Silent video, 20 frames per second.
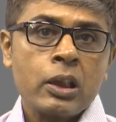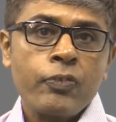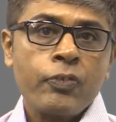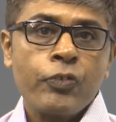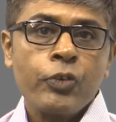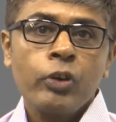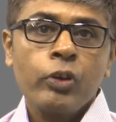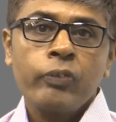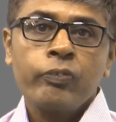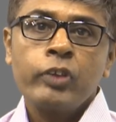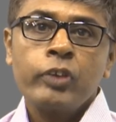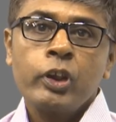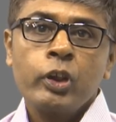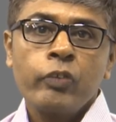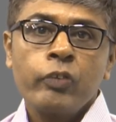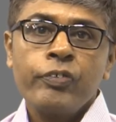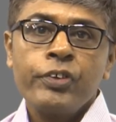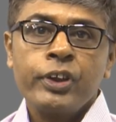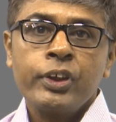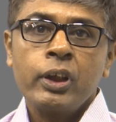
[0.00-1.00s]
few of the
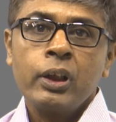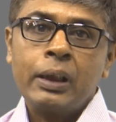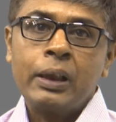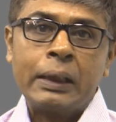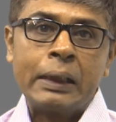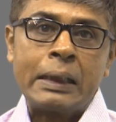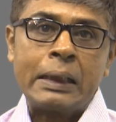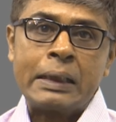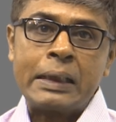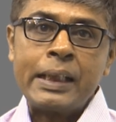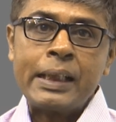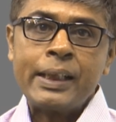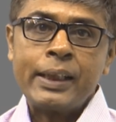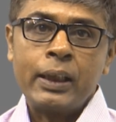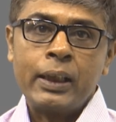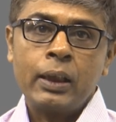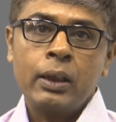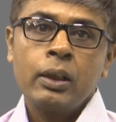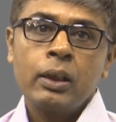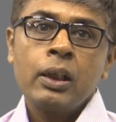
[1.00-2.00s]
innovation in this
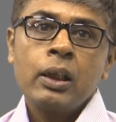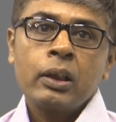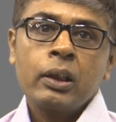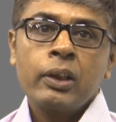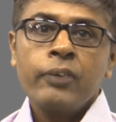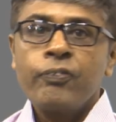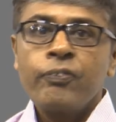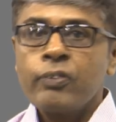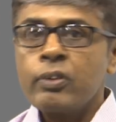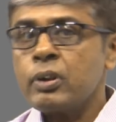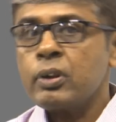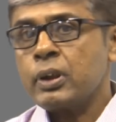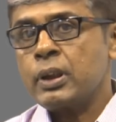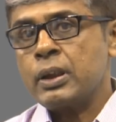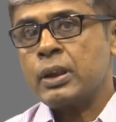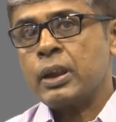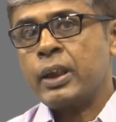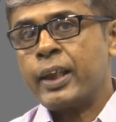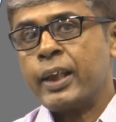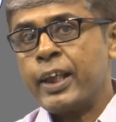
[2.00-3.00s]
area. The first is
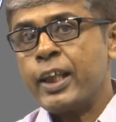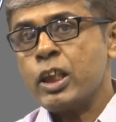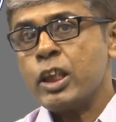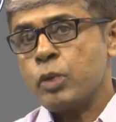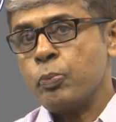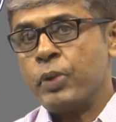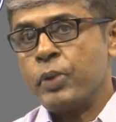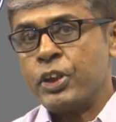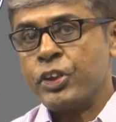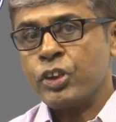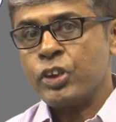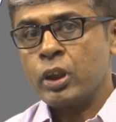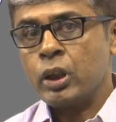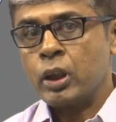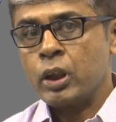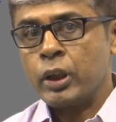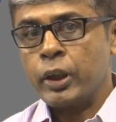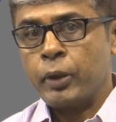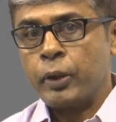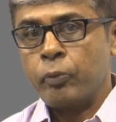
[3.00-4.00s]
a case-based
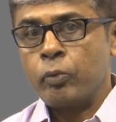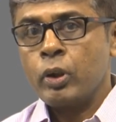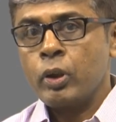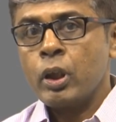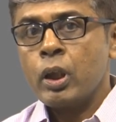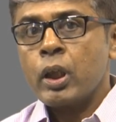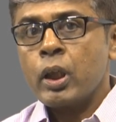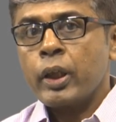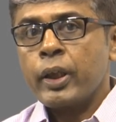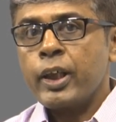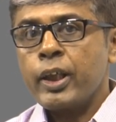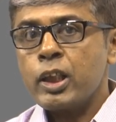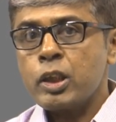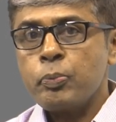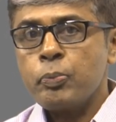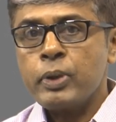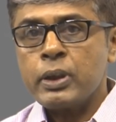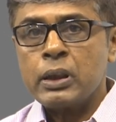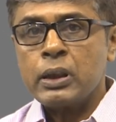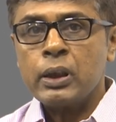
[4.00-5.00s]
learning.
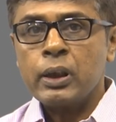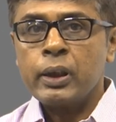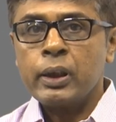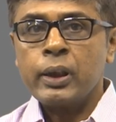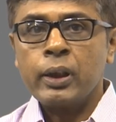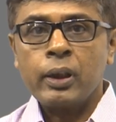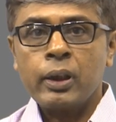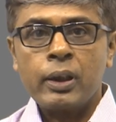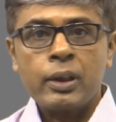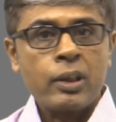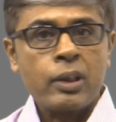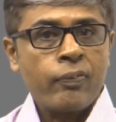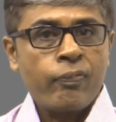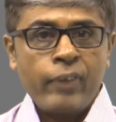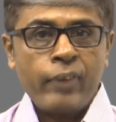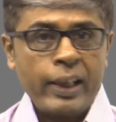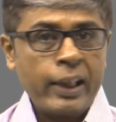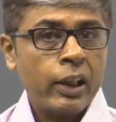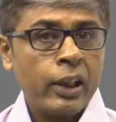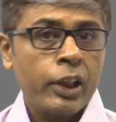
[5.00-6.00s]
Case-based learning is a
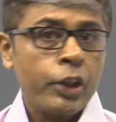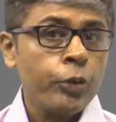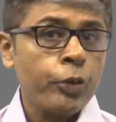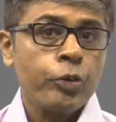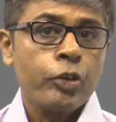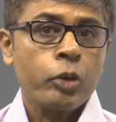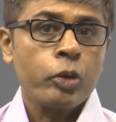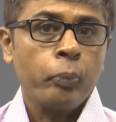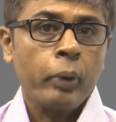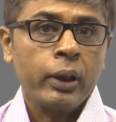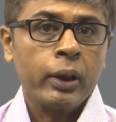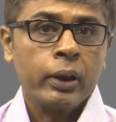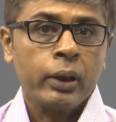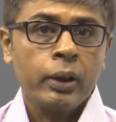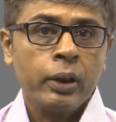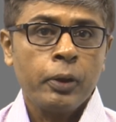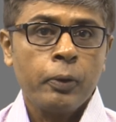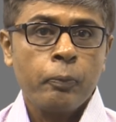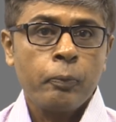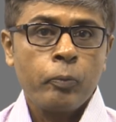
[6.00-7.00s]
widely used
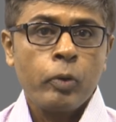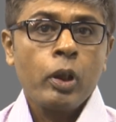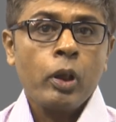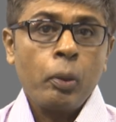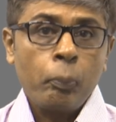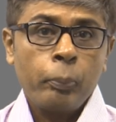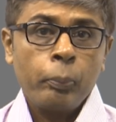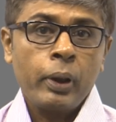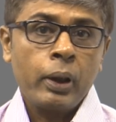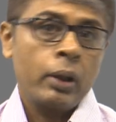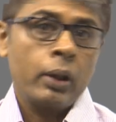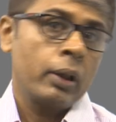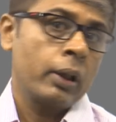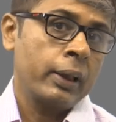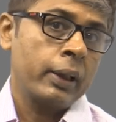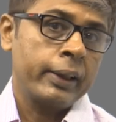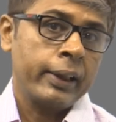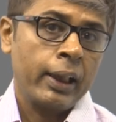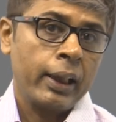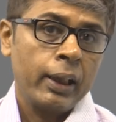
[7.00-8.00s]
method but the
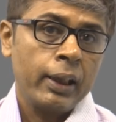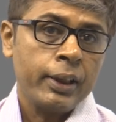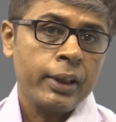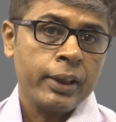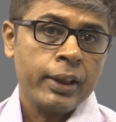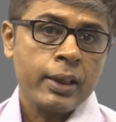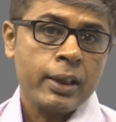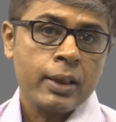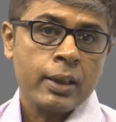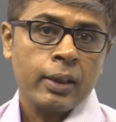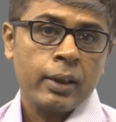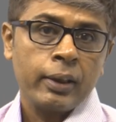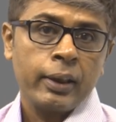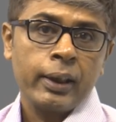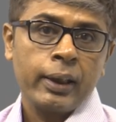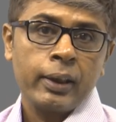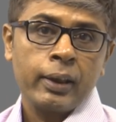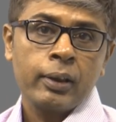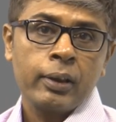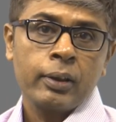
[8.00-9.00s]
challenge is
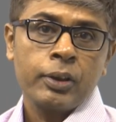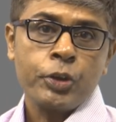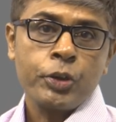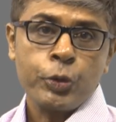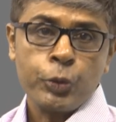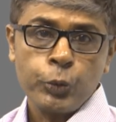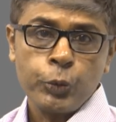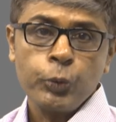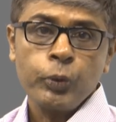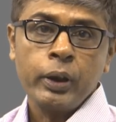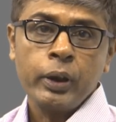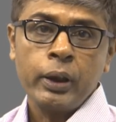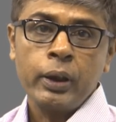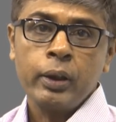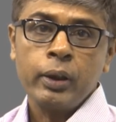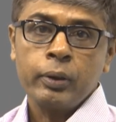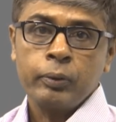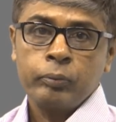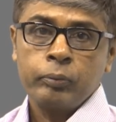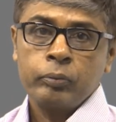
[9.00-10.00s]
that the
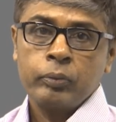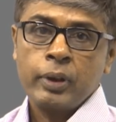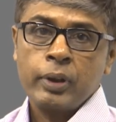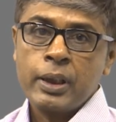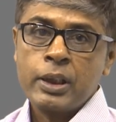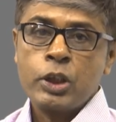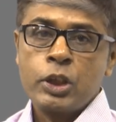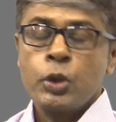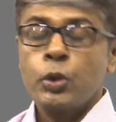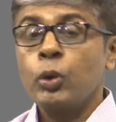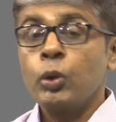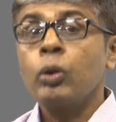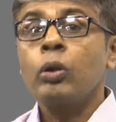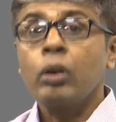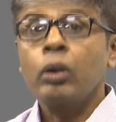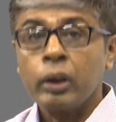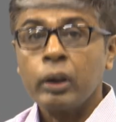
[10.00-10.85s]
student is not